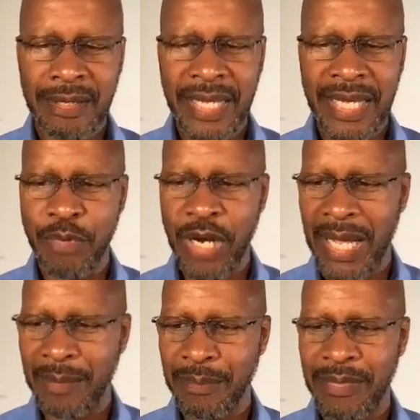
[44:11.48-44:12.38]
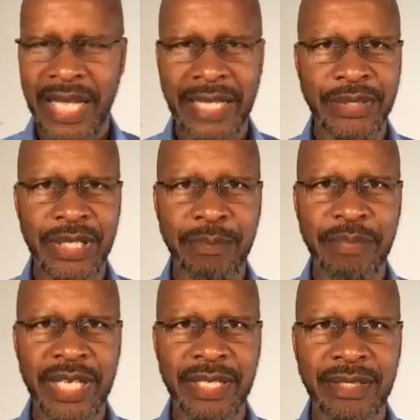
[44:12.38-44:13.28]
Abraham ends
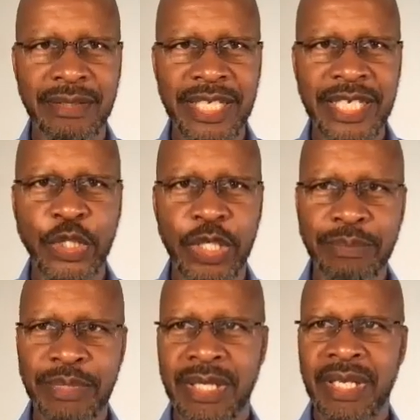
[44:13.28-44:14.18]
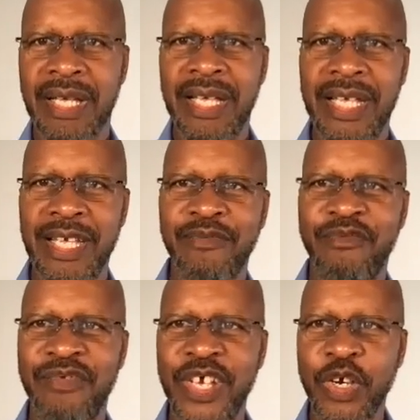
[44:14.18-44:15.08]
up in Egypt in
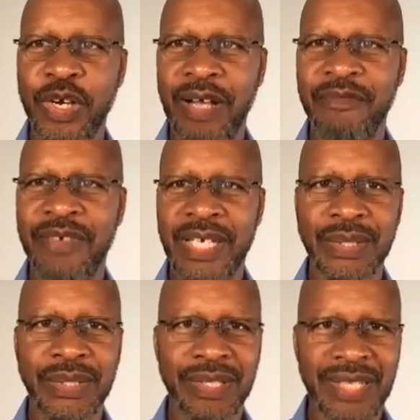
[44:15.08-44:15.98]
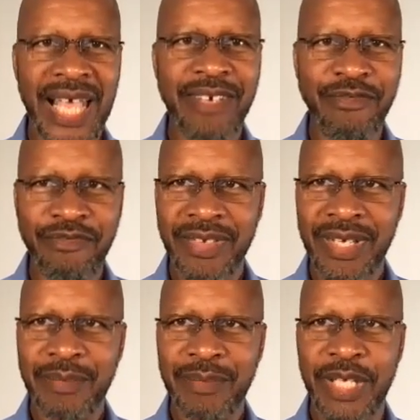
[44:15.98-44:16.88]
fear of his life,
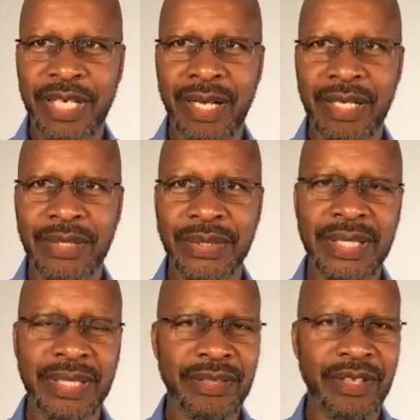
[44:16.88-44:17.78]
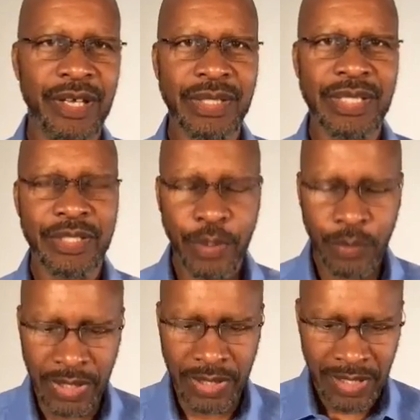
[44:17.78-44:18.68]
because he thought, you know
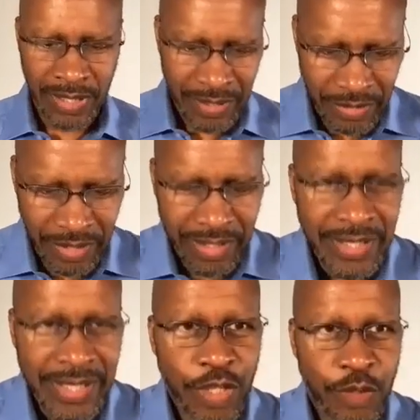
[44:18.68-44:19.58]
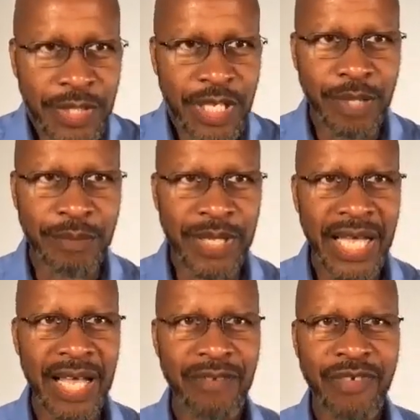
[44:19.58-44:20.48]
what, they're going to kill me on
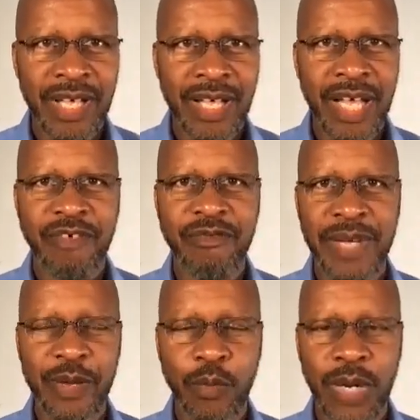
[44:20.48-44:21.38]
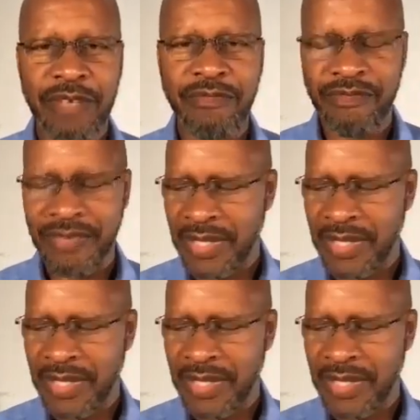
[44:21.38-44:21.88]
behalf of my wife,